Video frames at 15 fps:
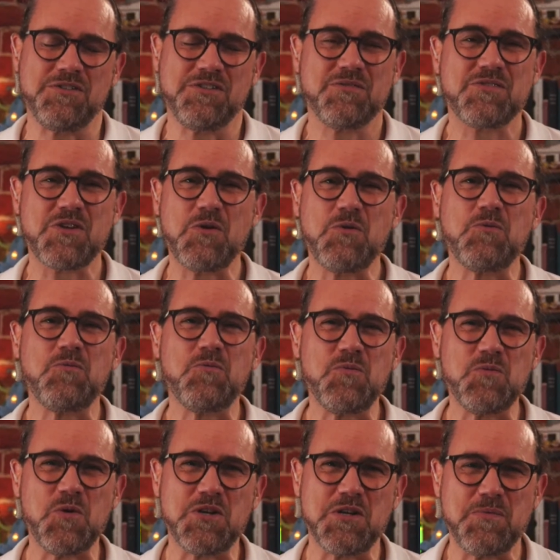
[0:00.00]
So
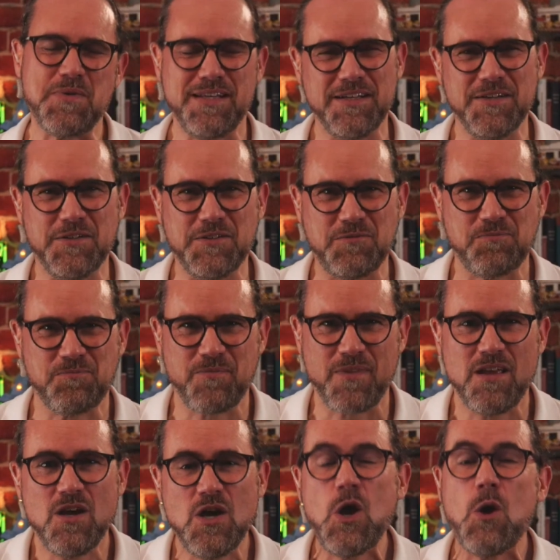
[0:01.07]
what did we learn?
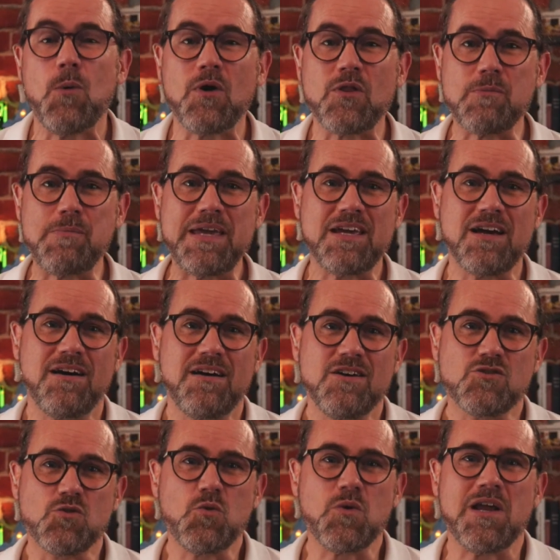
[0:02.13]
While the big guys
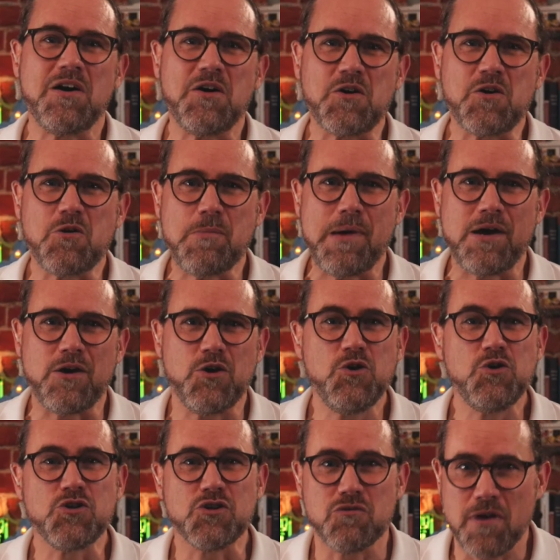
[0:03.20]
all argue about who
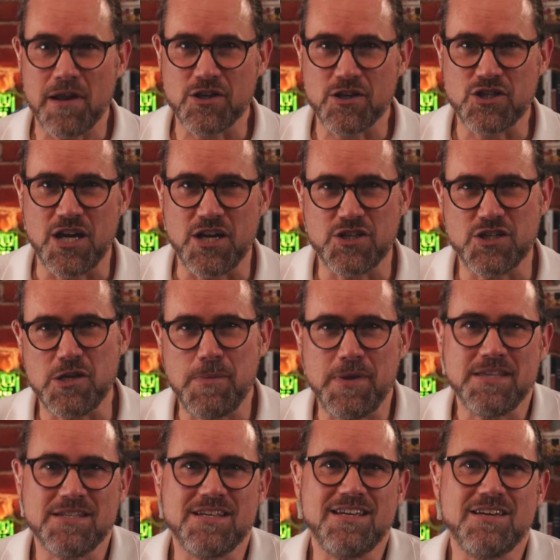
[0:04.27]
should run
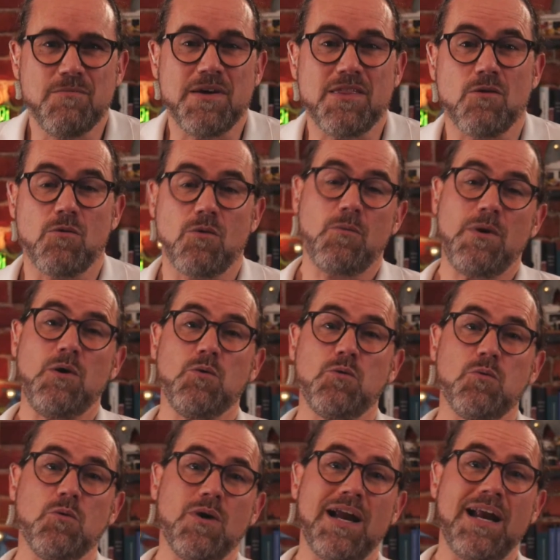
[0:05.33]
ChatGPT and whether the world
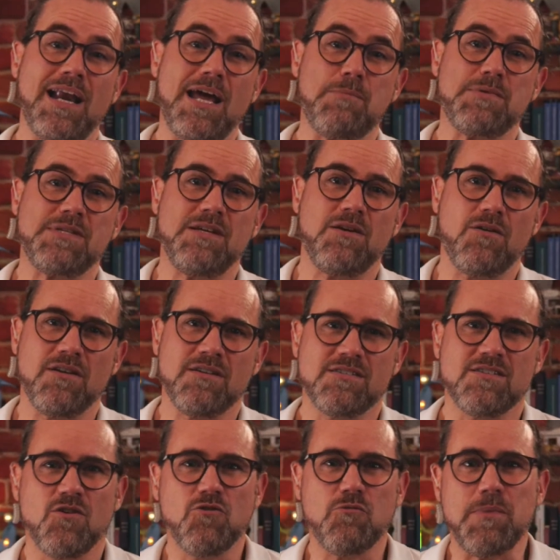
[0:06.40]
will collapse in on
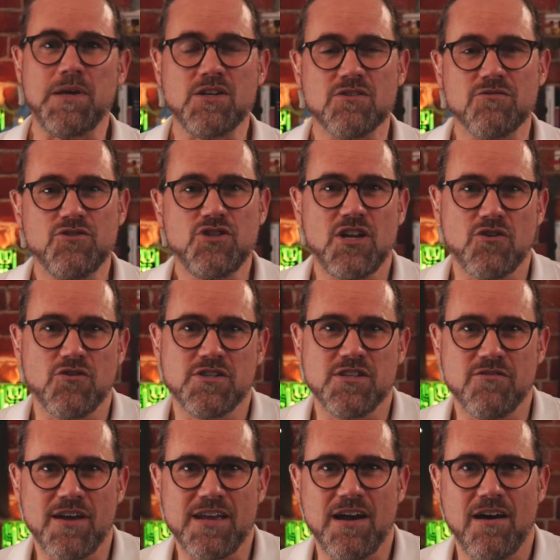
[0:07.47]
itself because of generative
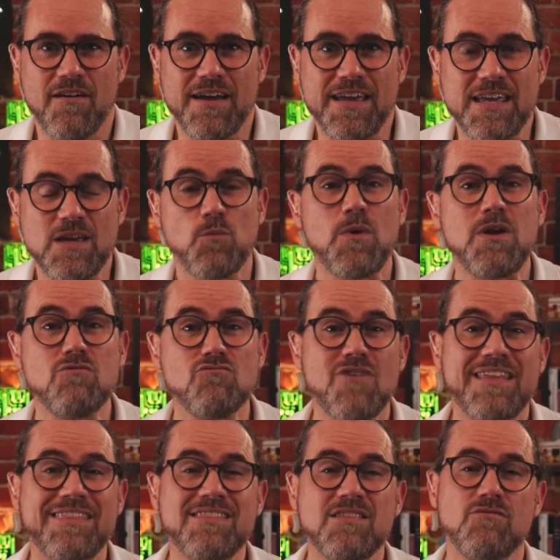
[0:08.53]
AI, we
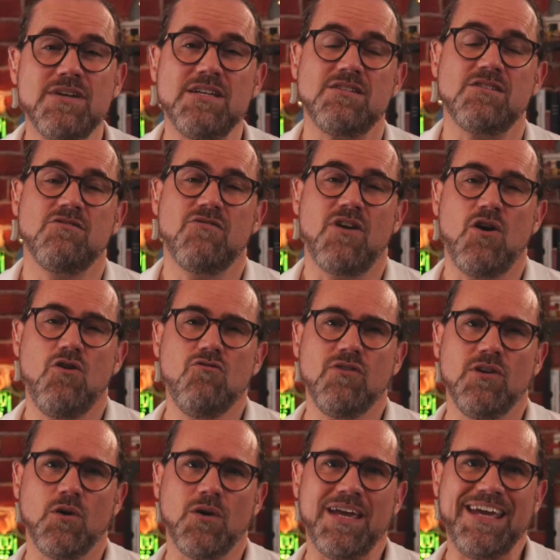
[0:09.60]
run the risk of
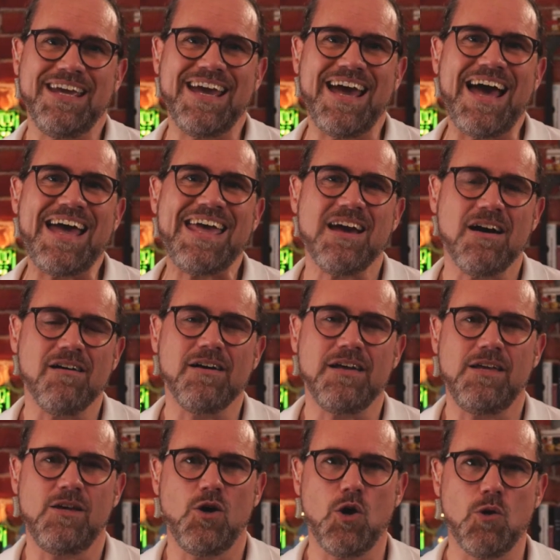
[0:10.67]
overlooking AI
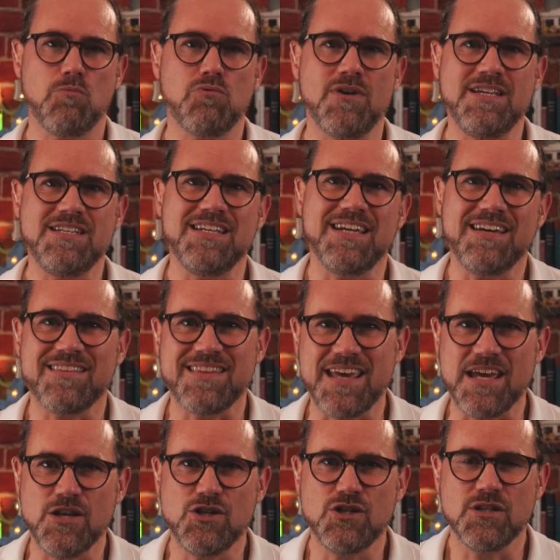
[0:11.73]
operating at the
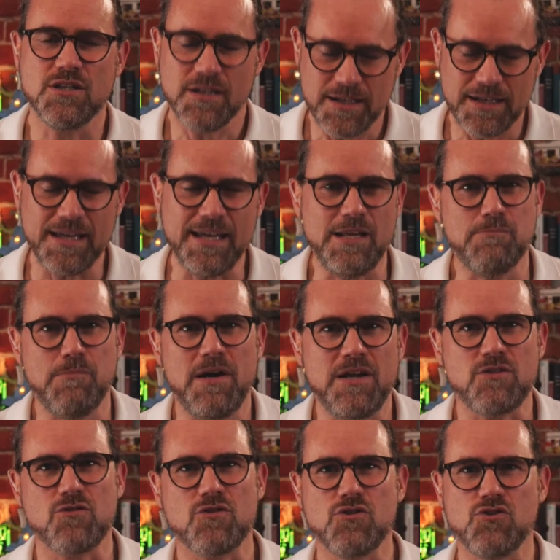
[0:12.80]
edge in
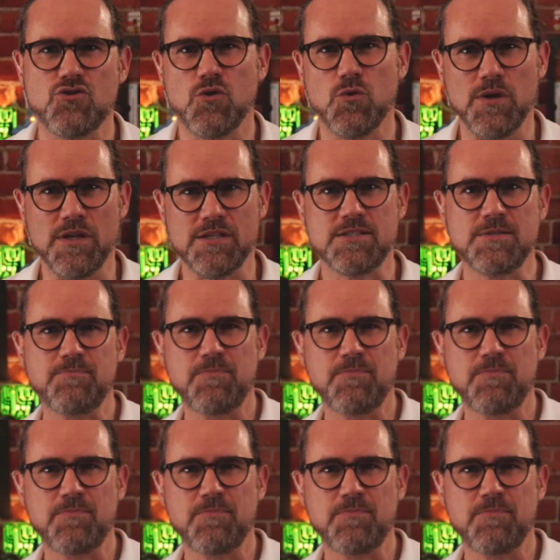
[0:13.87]
microcontrollers.